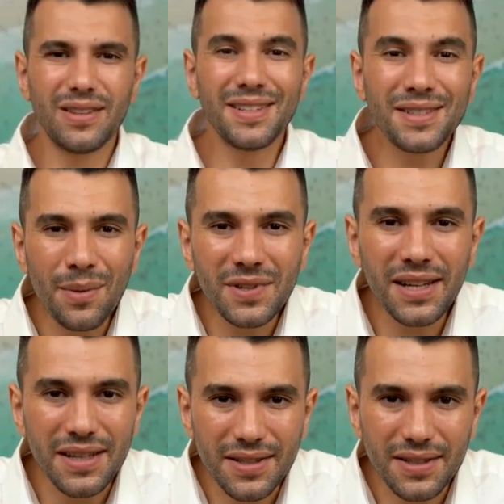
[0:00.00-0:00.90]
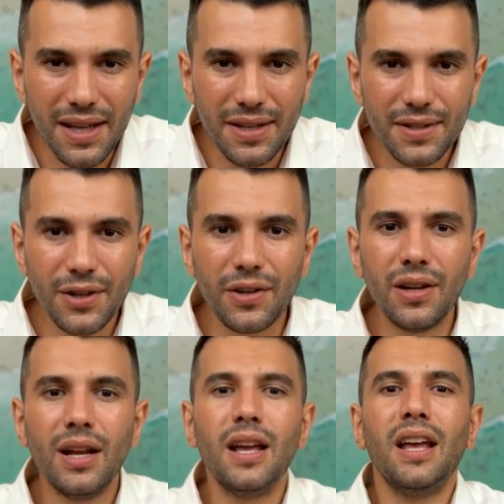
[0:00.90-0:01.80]
This ten percent isn't set in stone.
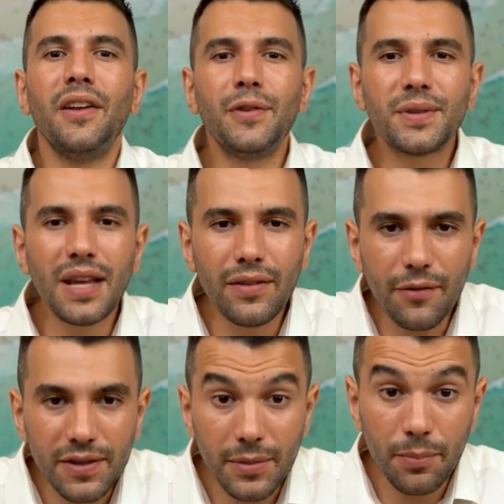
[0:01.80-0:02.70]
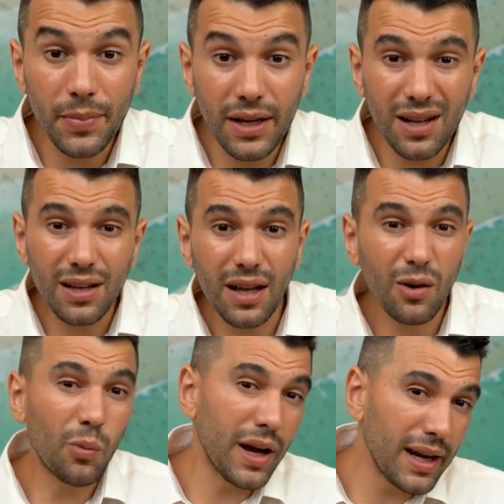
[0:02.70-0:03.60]
If you're saving up for something bigger like
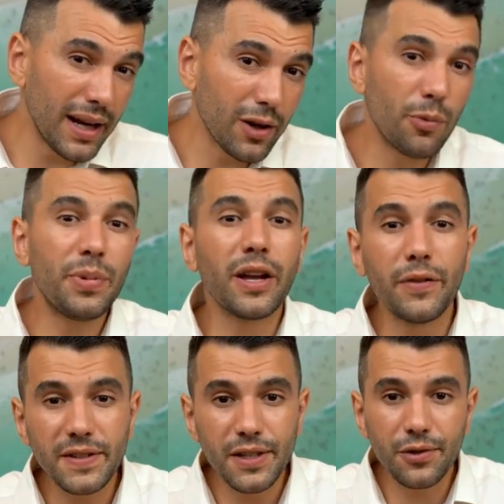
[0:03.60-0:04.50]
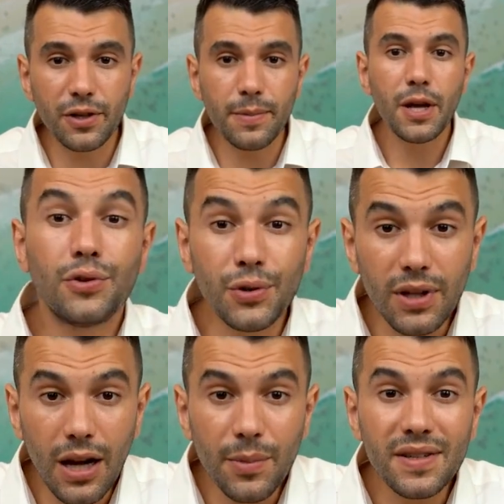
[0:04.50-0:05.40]
a wedding or a big overseas trip, do
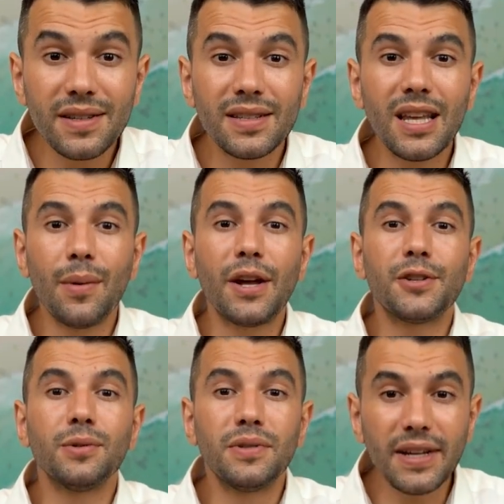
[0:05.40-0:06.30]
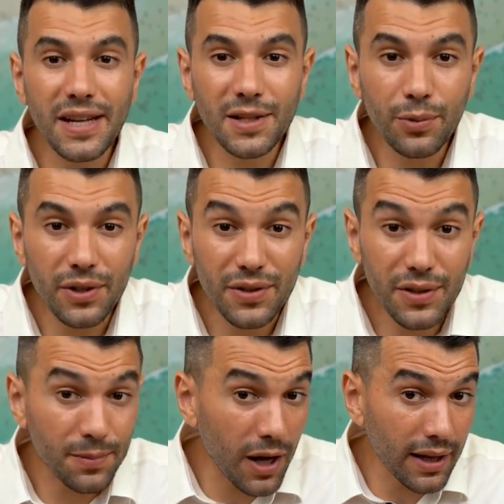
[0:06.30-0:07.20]
the numbers and see how much you'll need to put into your
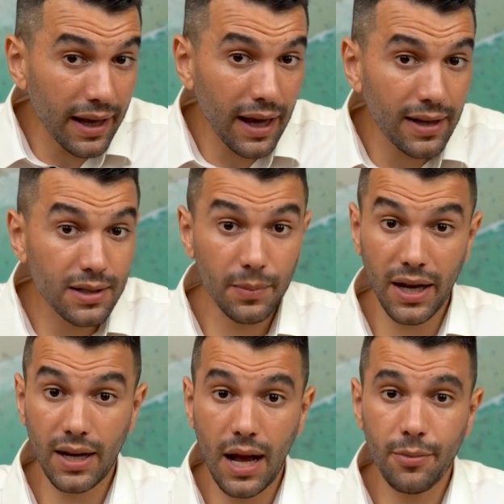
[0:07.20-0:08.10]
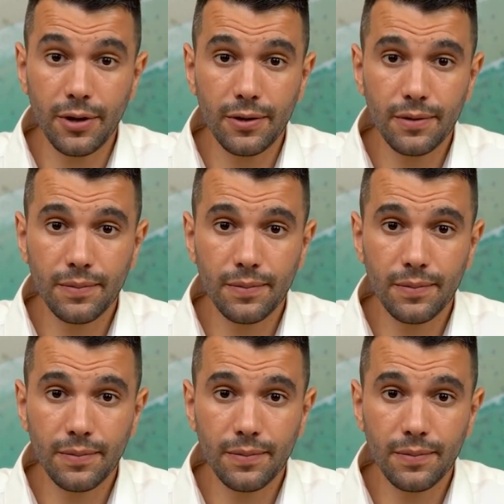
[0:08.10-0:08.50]
Smile account to make it happen.